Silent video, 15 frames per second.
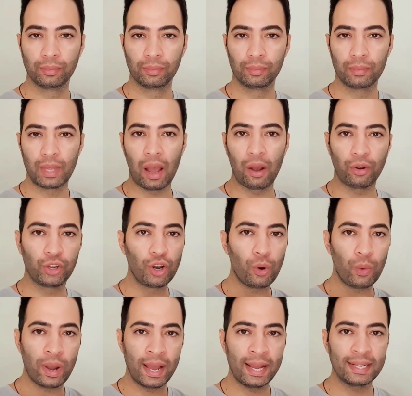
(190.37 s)
Now
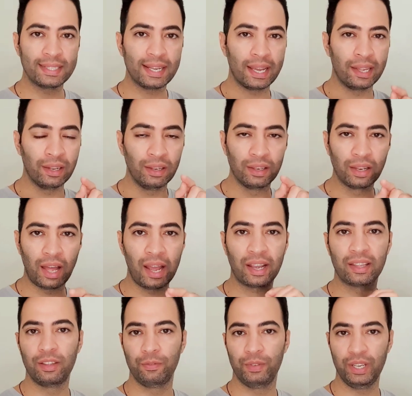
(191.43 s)
go ahead and
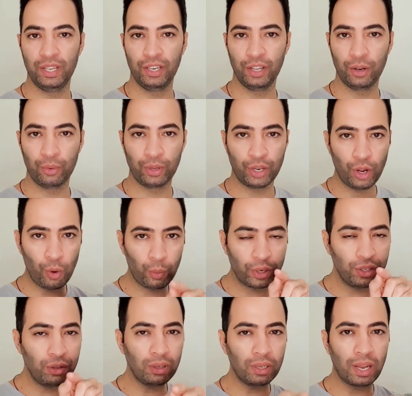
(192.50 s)
like the video. You know,
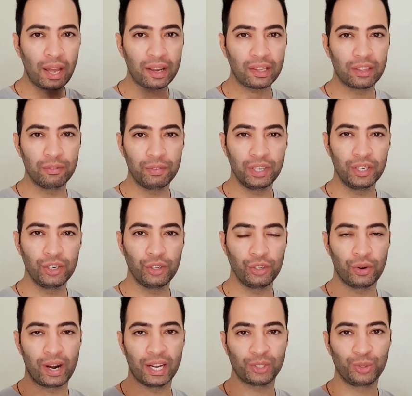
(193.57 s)
when you like the video,
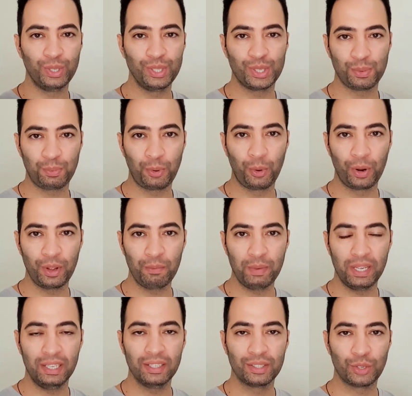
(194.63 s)
you're actually supporting
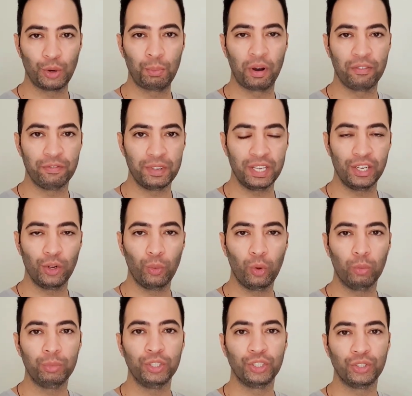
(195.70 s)
me, so my video
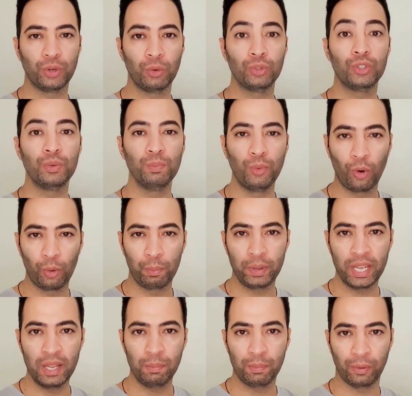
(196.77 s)
will be shown to more
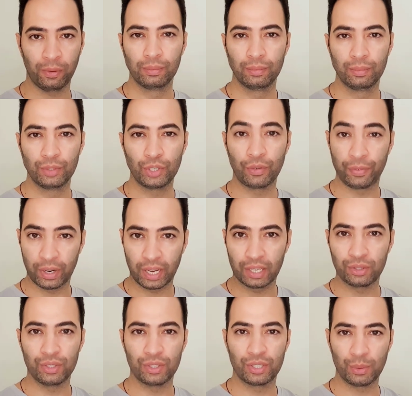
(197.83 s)
people. Don't
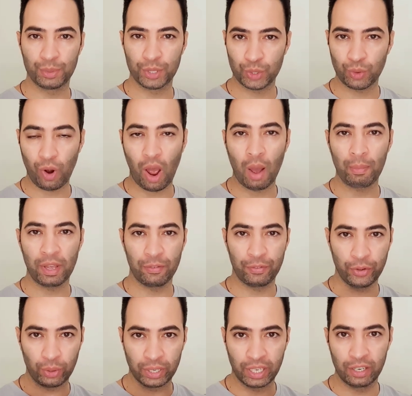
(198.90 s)
forget to subscribe if
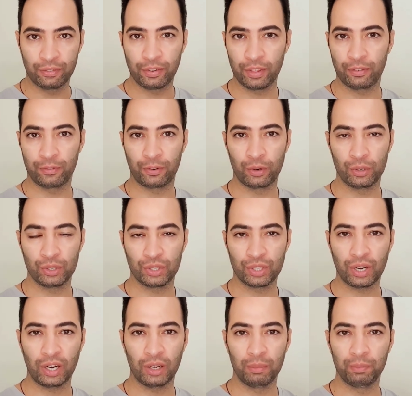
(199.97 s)
you're here for the first
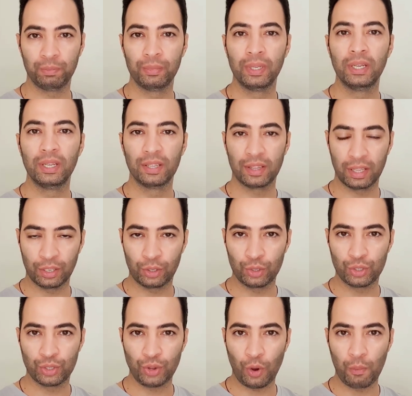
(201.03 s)
time. Thank you
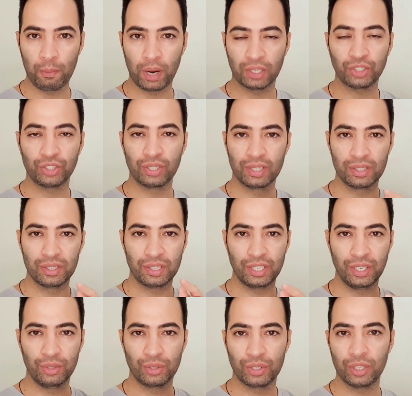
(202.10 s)
so much. See
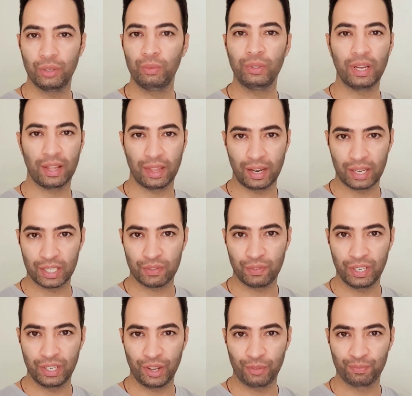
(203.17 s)
you soon in the next
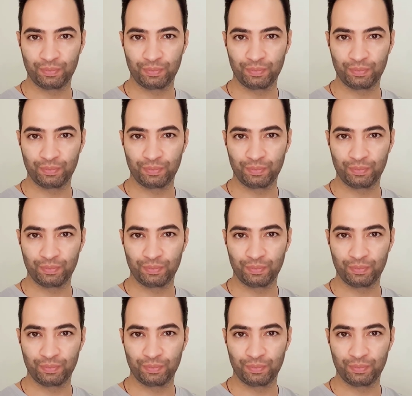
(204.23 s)
video.